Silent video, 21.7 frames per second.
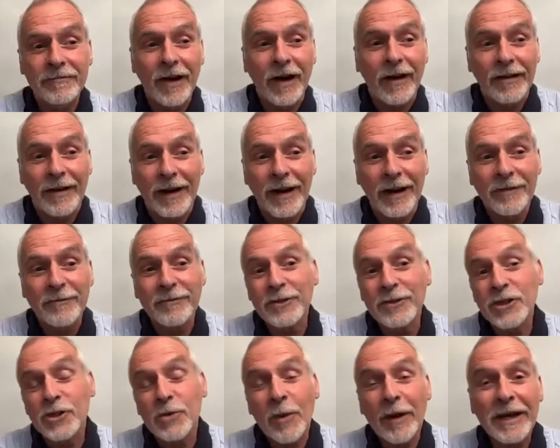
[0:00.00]
I don't know,
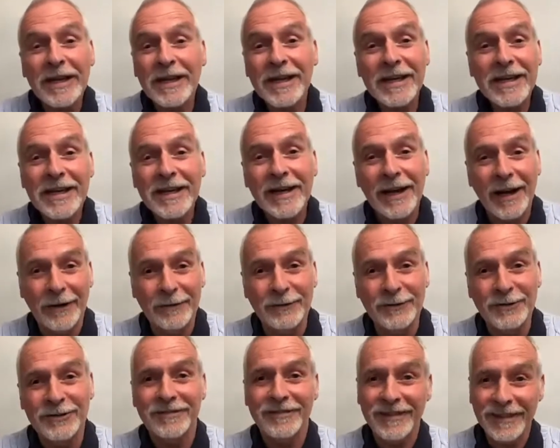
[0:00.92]
20
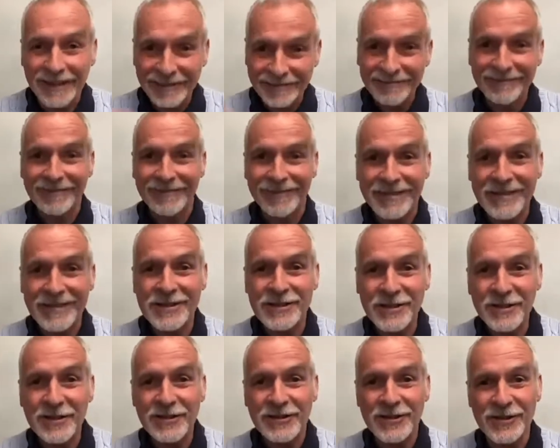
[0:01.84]
kilos.
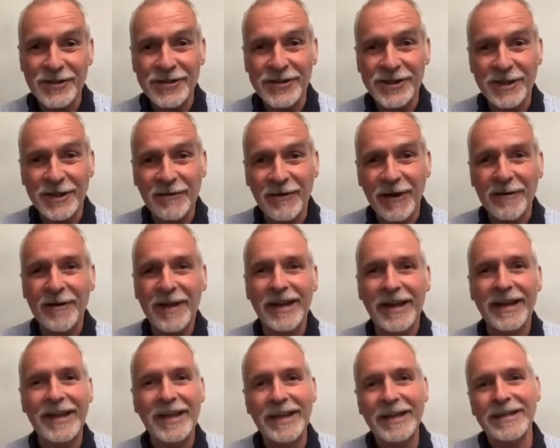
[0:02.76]
do you see what I
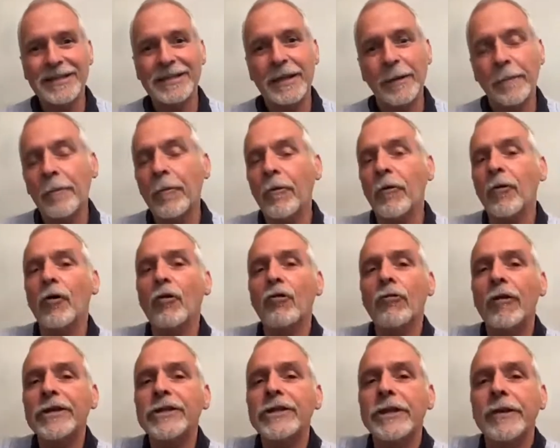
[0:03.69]
mean? It's a
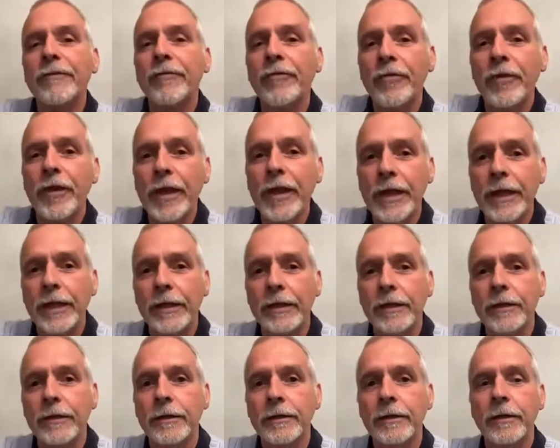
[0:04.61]
progressive thing,
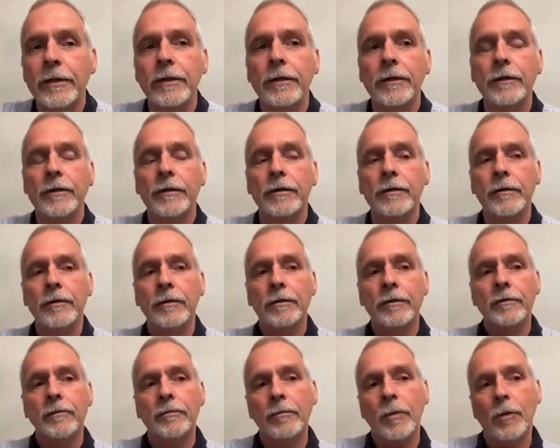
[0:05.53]

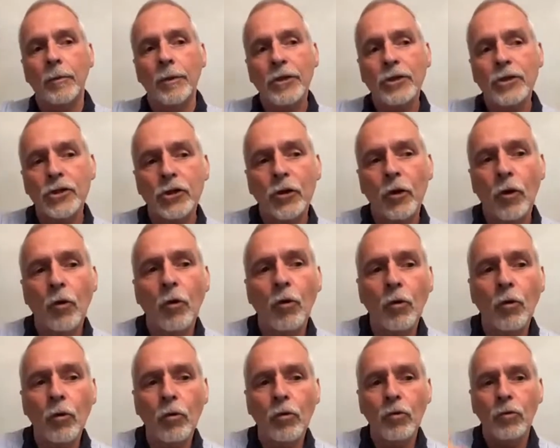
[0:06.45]
but we should
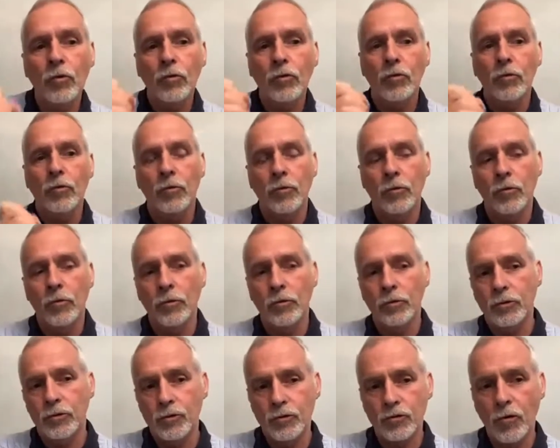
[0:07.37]
all
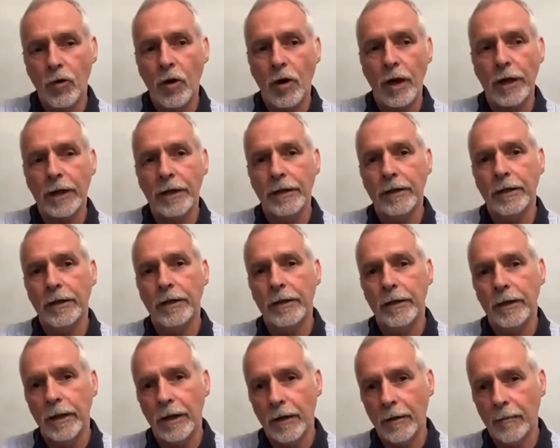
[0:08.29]
try
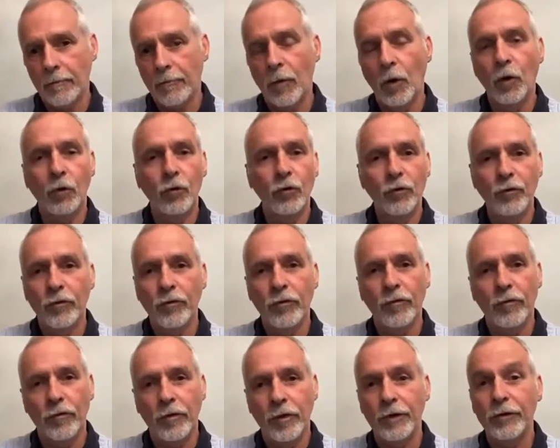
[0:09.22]
and move
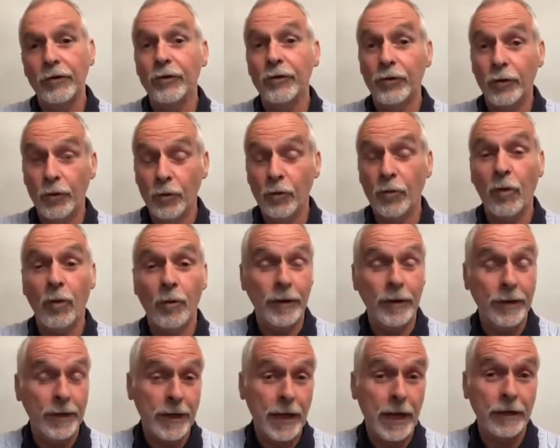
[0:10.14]
and do
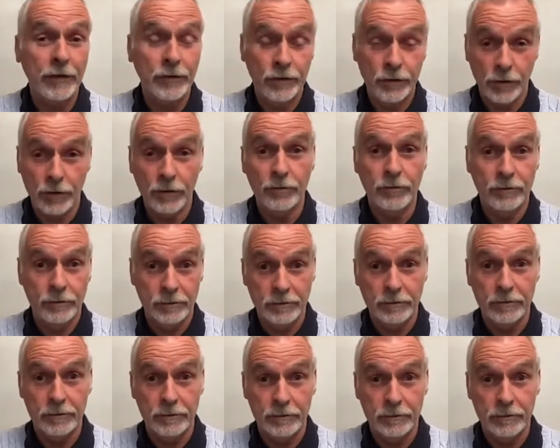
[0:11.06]
we can do,
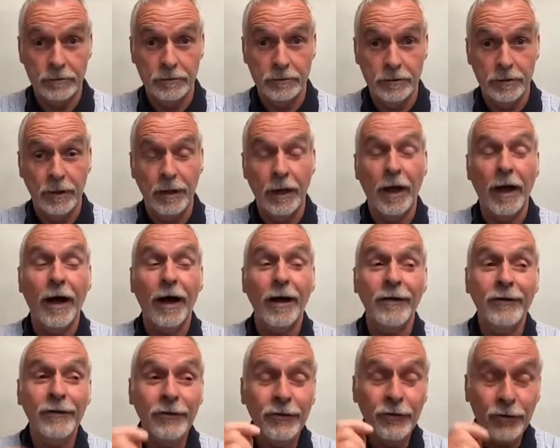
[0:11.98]

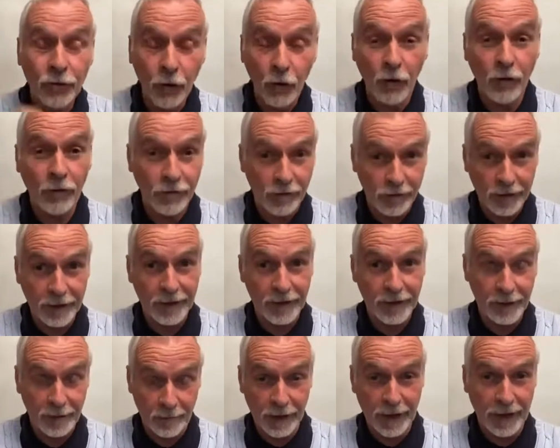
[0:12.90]
and not
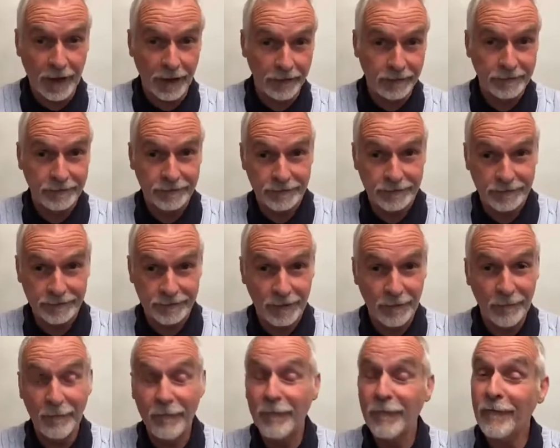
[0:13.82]
think about
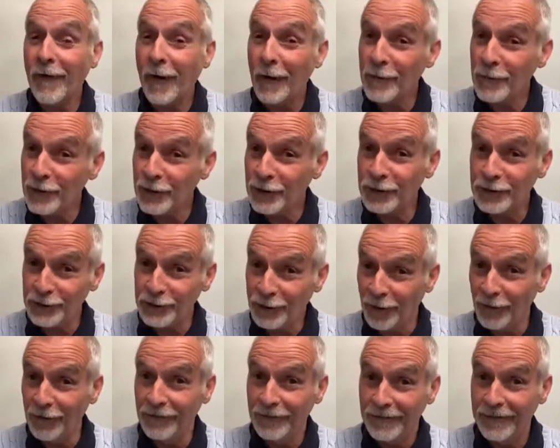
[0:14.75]
and focus
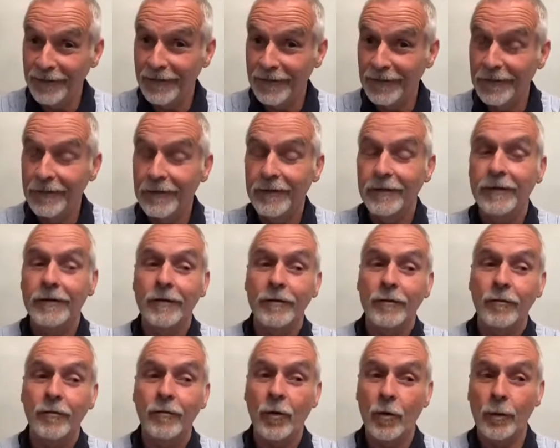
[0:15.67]
on
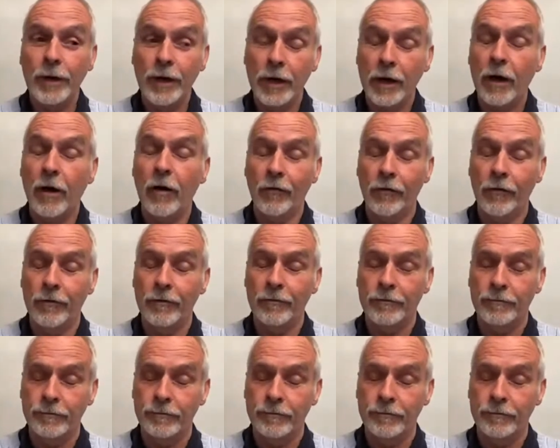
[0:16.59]
what we can't.